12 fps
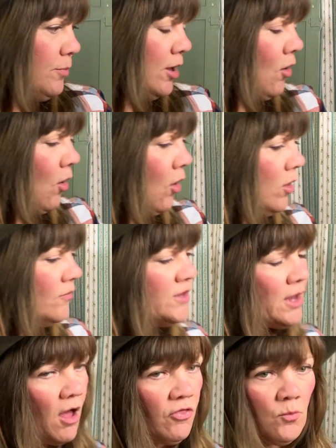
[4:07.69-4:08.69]
But all
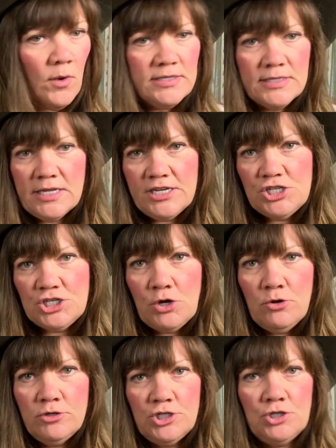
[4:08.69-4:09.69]
the other ones that I
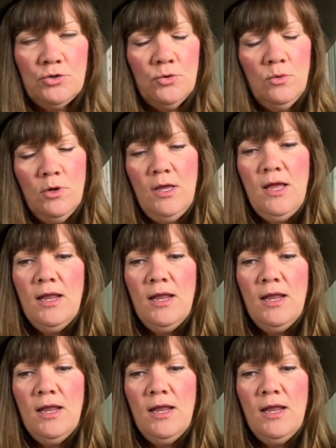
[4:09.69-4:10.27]
showed you,